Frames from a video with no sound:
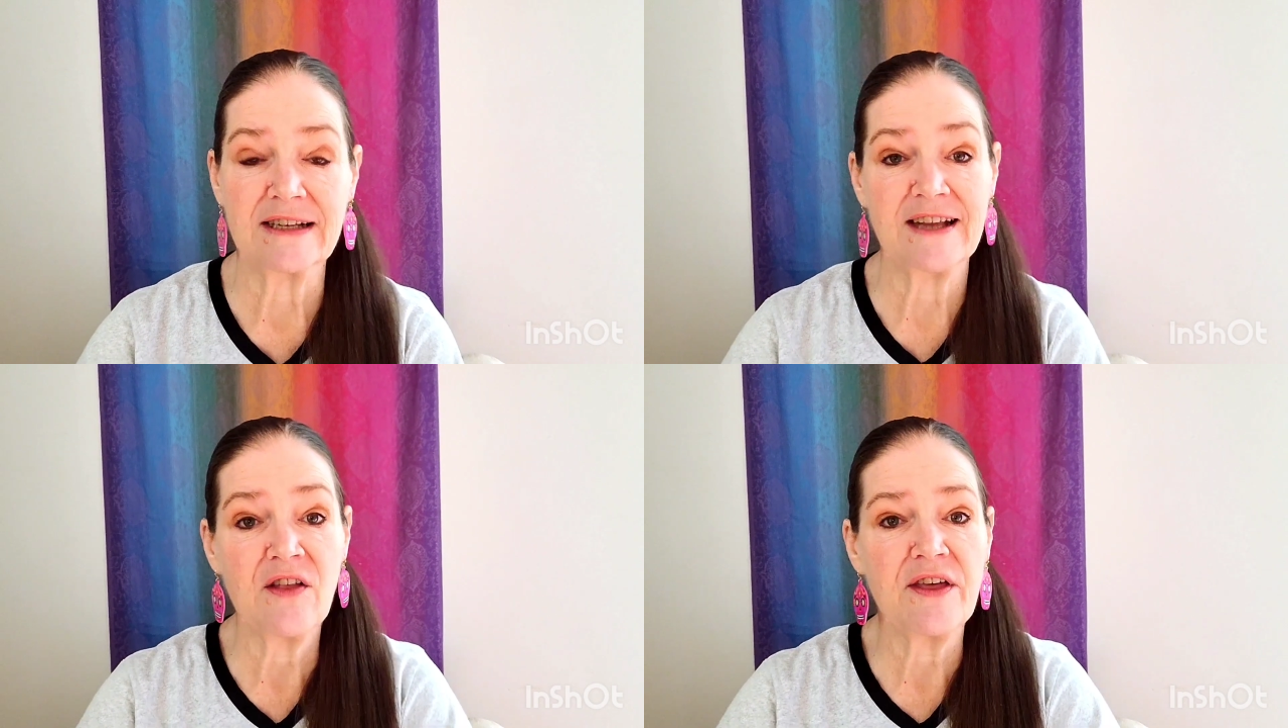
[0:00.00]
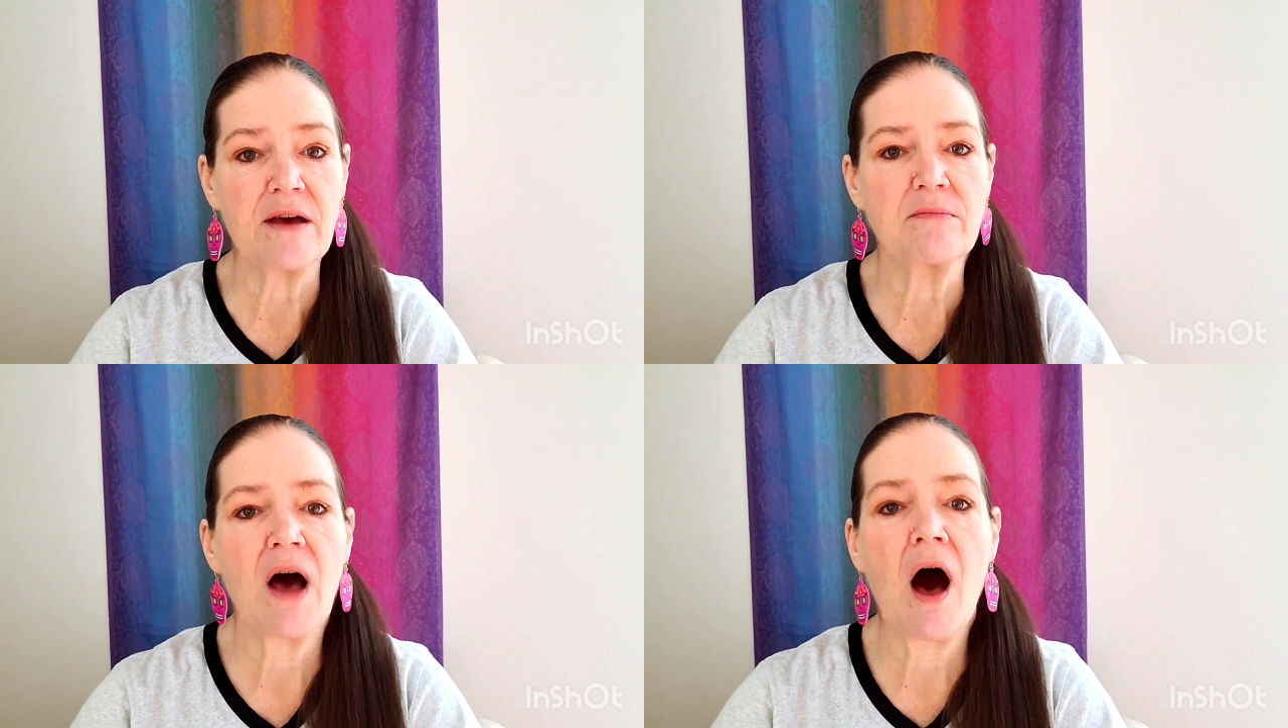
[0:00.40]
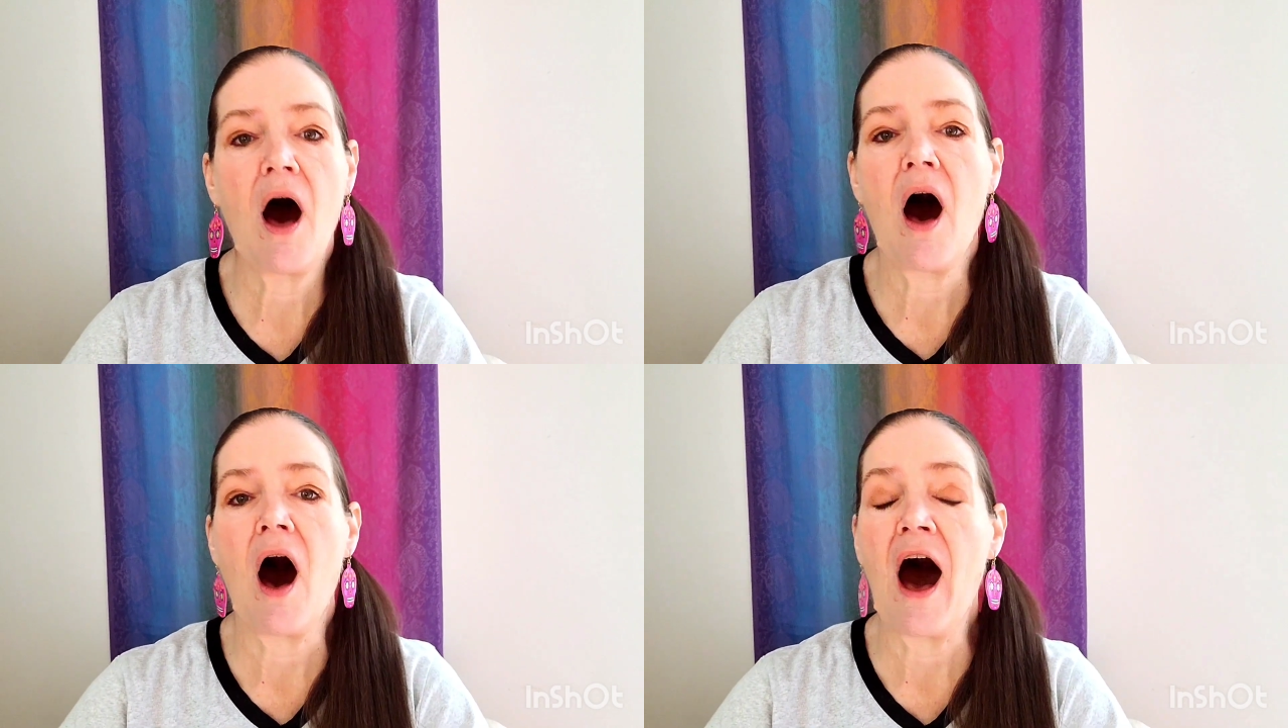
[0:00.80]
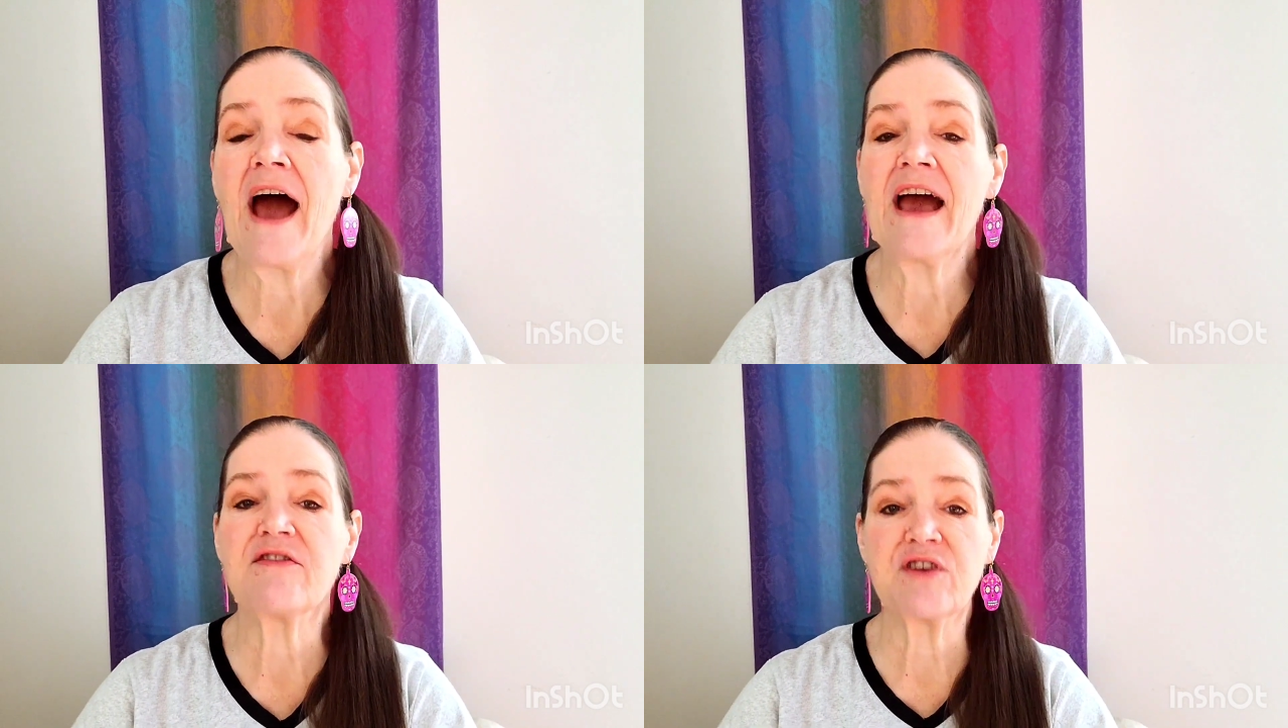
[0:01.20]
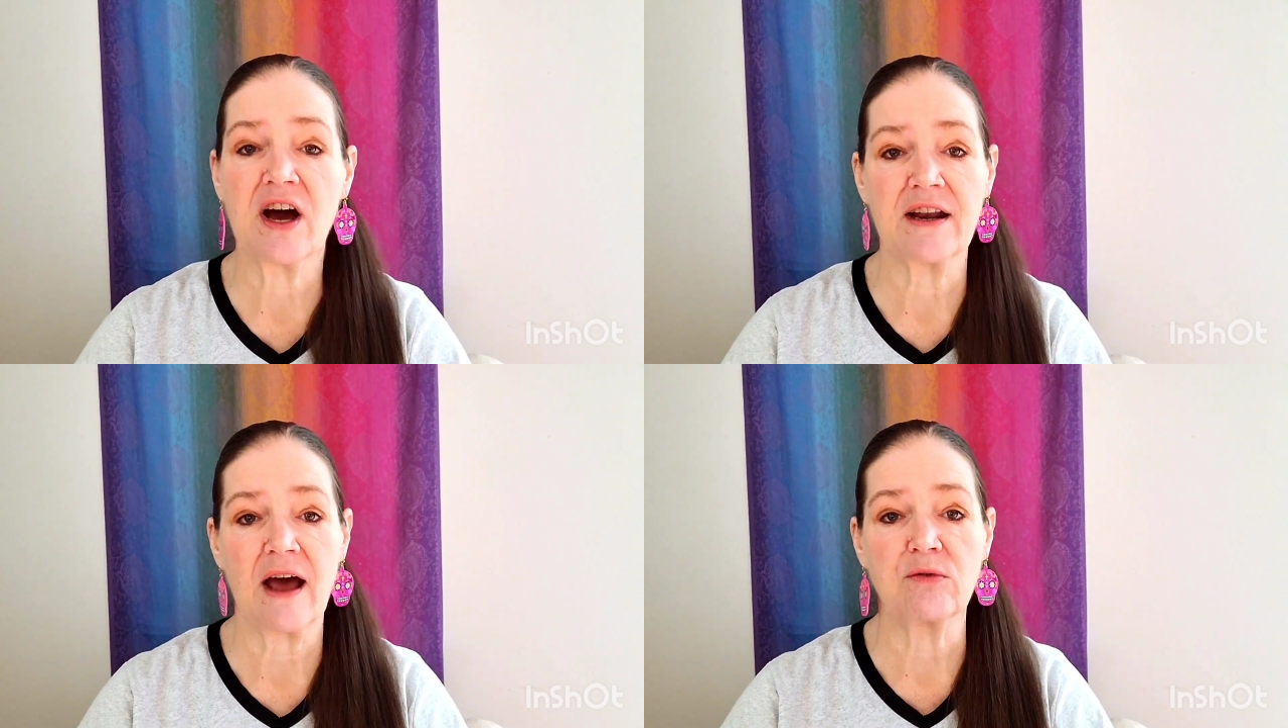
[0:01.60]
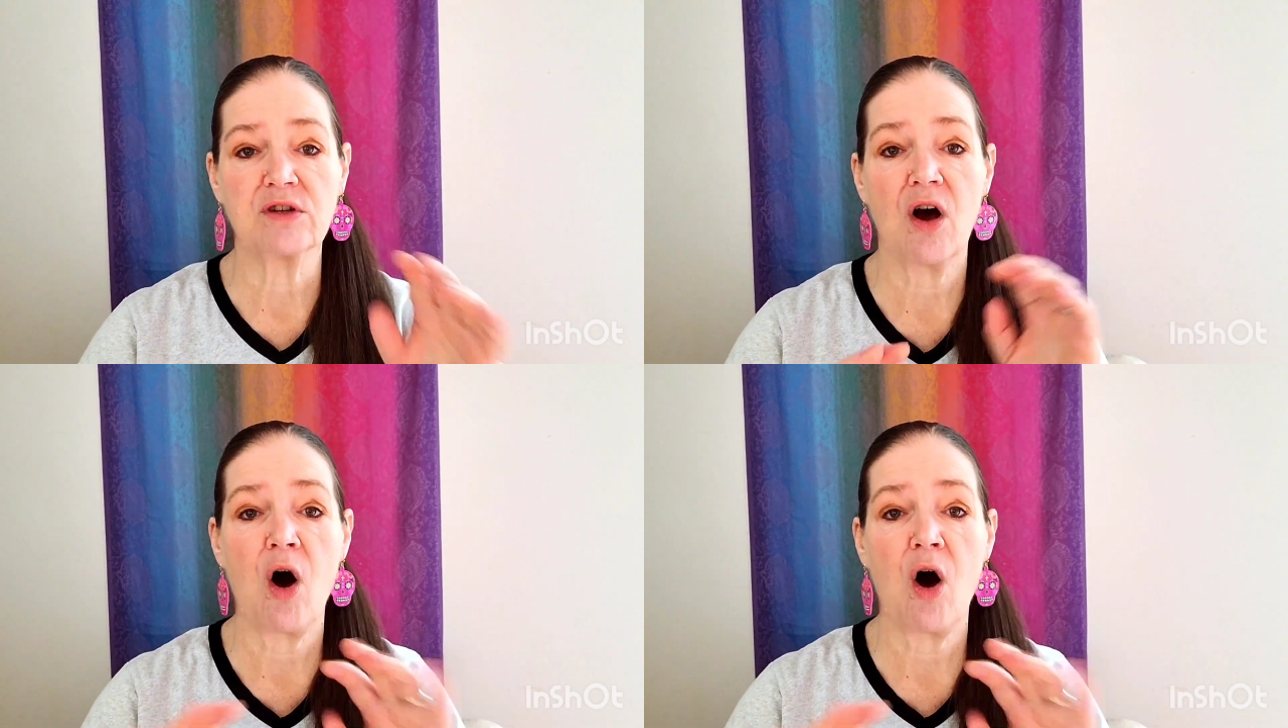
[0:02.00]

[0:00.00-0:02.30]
tell them, I have cut out